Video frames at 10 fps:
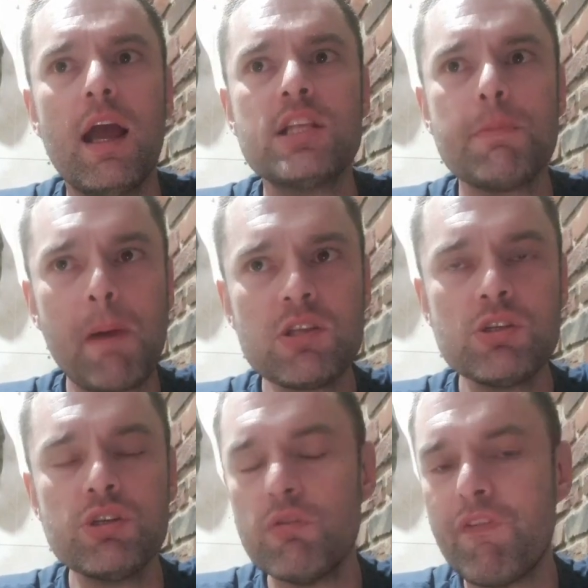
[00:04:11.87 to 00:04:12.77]
it's supposed
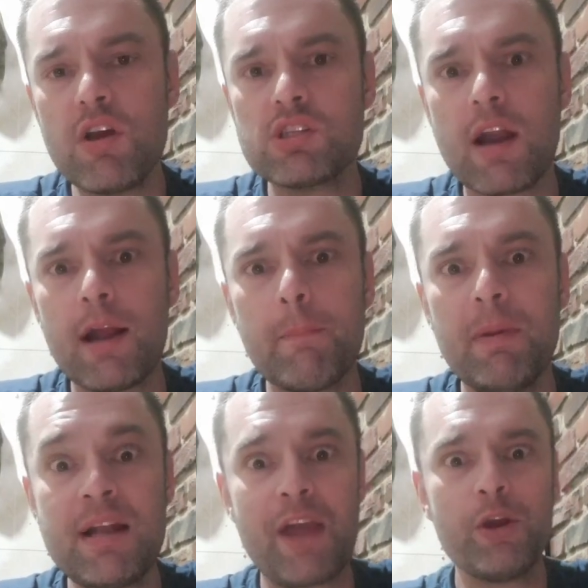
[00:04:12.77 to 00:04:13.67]
to shoot first strike,
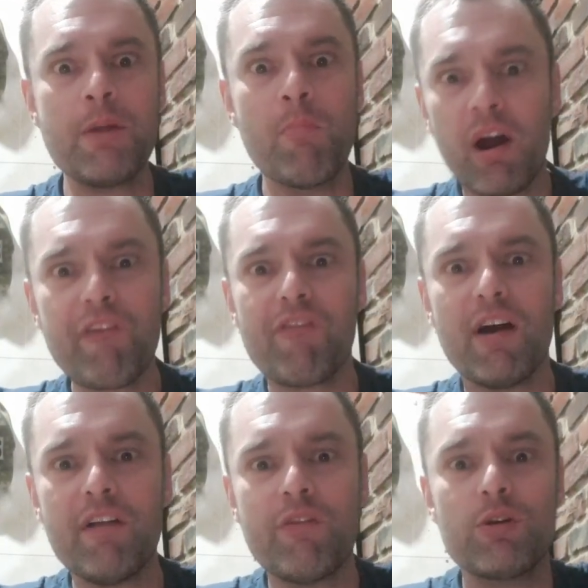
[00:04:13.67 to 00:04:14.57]
but now you've got to
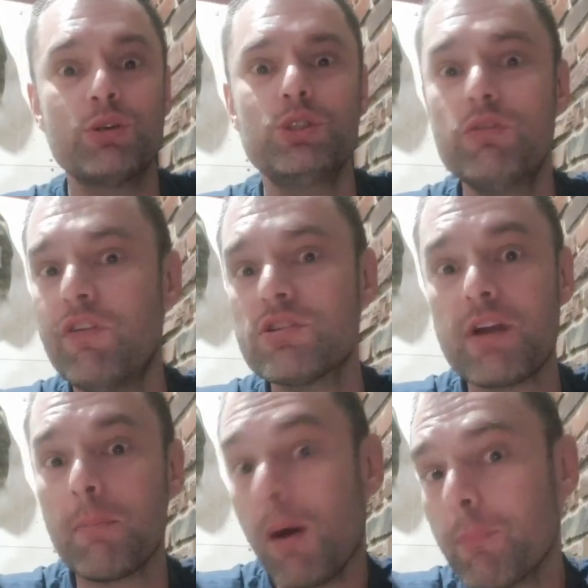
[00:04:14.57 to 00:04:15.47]
modify it for it to shoot first
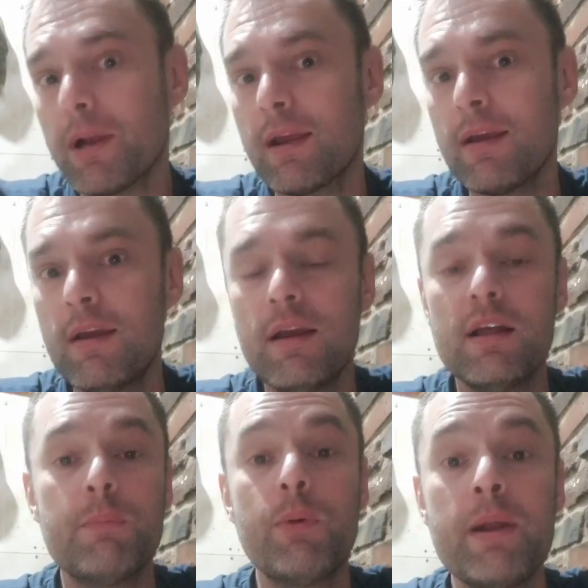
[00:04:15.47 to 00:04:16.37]
strike properly?
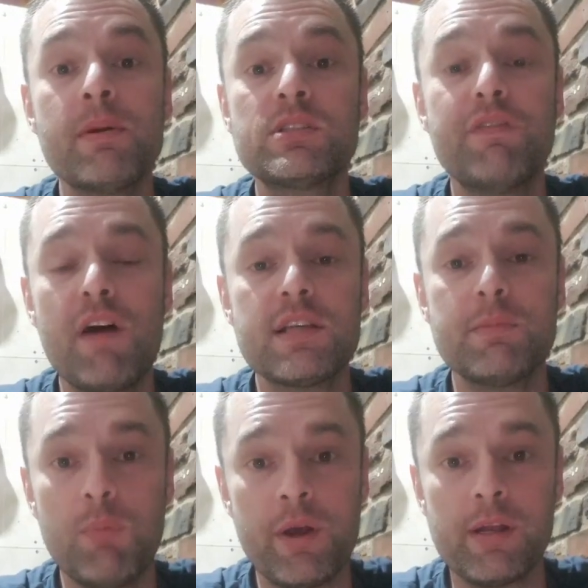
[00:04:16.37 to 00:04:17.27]
It pretty much defies
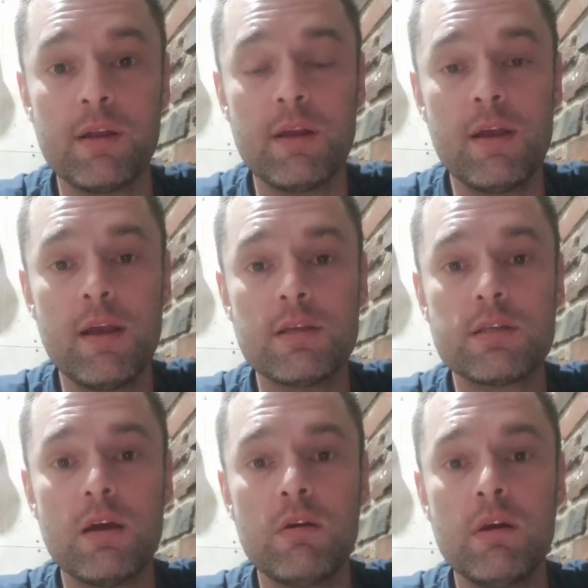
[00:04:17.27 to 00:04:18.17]
the point.
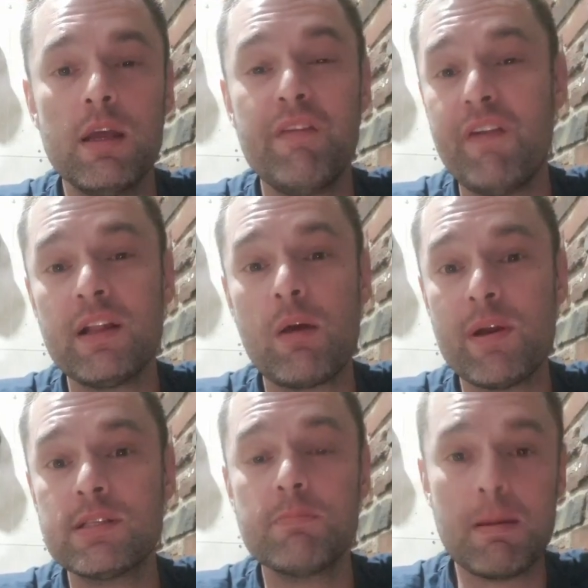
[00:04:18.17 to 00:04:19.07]
So, in effect, I
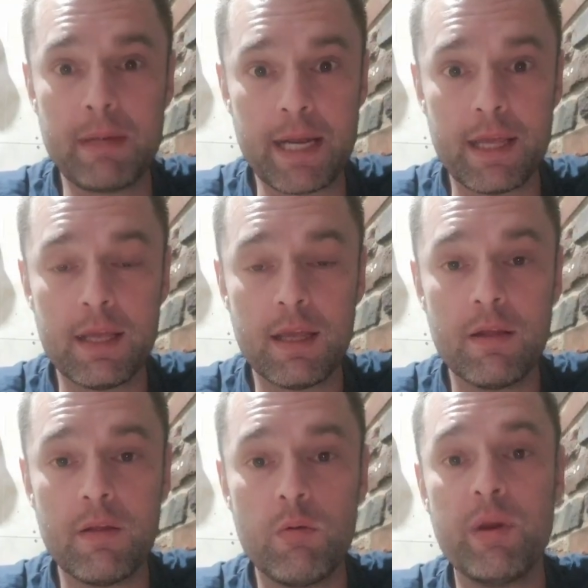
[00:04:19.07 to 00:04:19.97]
wasted my money
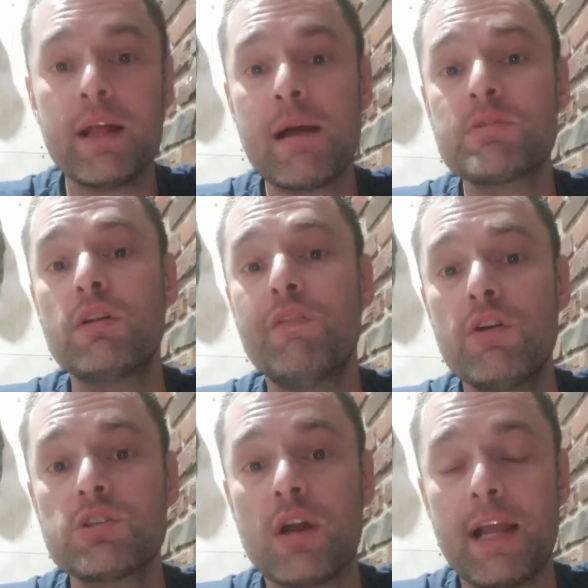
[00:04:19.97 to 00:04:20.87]
when it comes to the
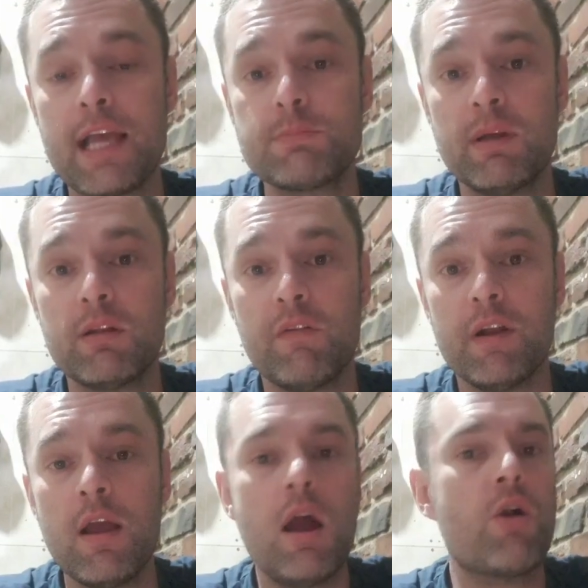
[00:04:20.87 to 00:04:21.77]
first strike aspect of
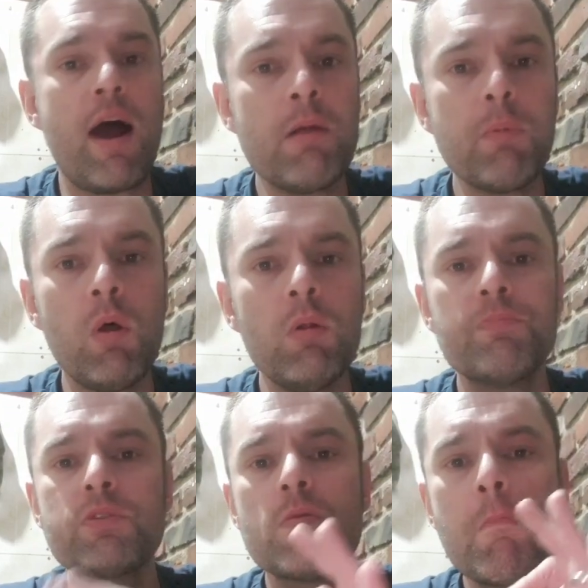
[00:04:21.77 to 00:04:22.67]
it. Round
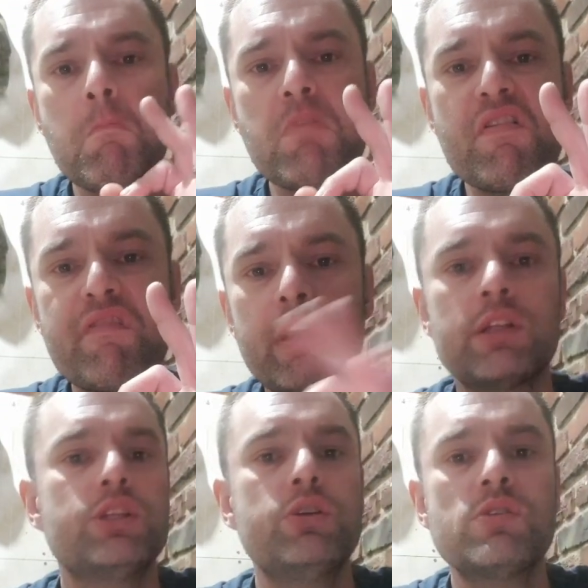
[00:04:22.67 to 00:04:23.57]
ball,
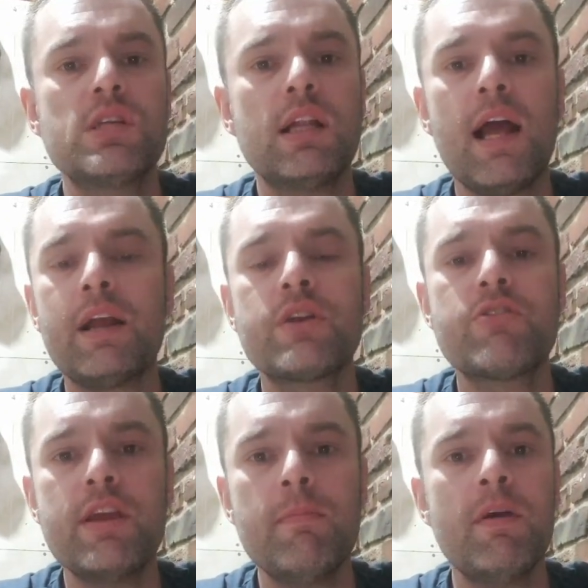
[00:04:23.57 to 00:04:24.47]
perfect. Shoots it like a
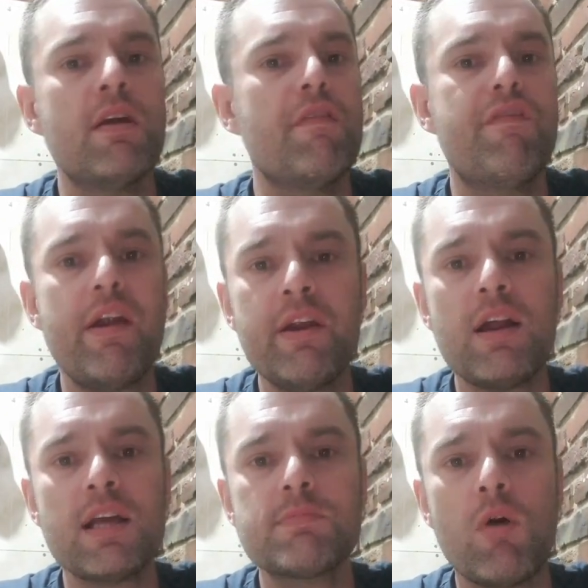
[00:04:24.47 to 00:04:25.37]
dream. Very
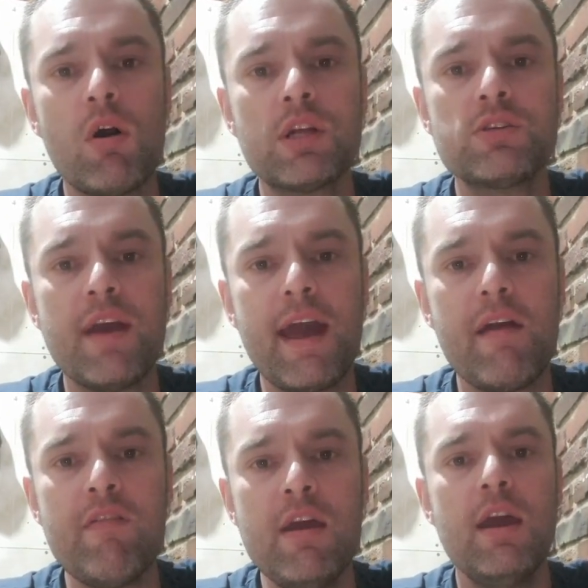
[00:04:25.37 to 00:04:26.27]
nice marker to
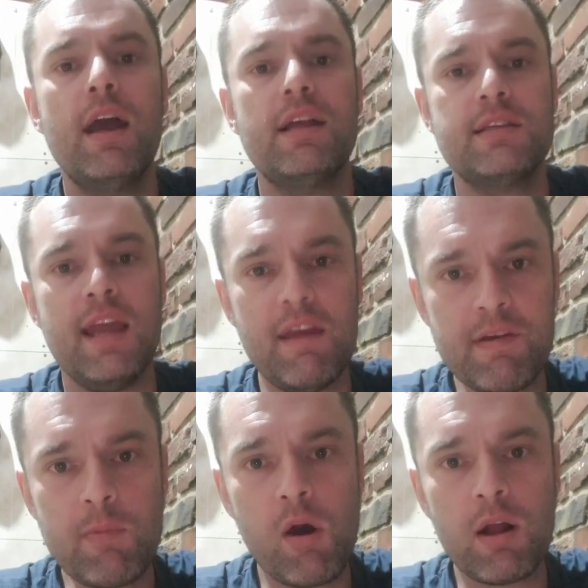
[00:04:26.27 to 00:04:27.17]
have. It's a
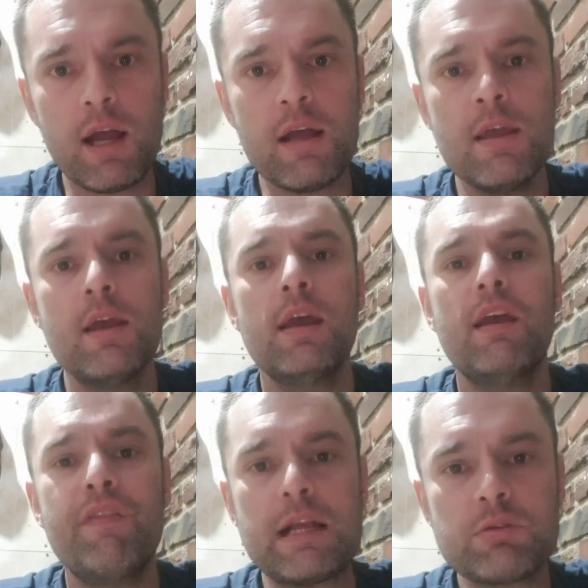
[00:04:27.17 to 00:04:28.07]
heavy marker.
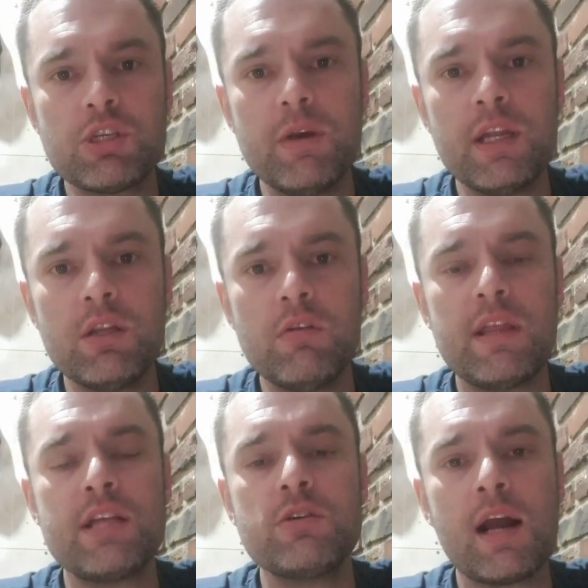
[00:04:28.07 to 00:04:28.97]
If that's what you're into,
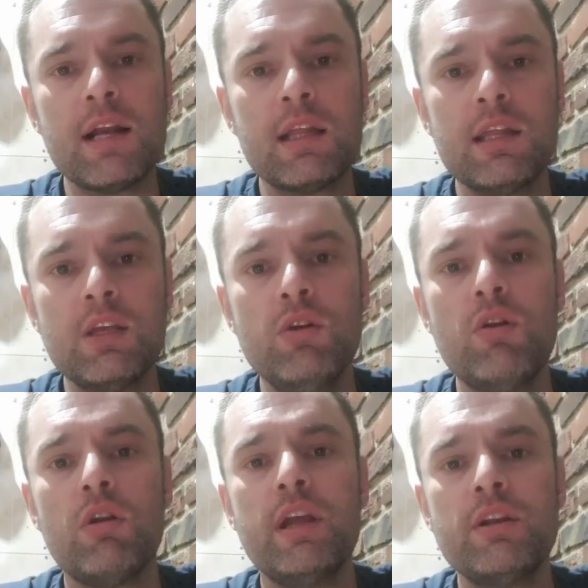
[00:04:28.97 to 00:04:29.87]
that's your kind of thing, you're
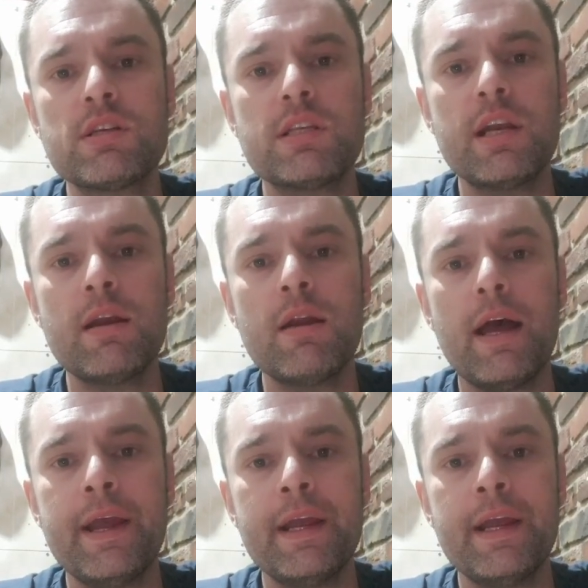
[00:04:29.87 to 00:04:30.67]
not interested in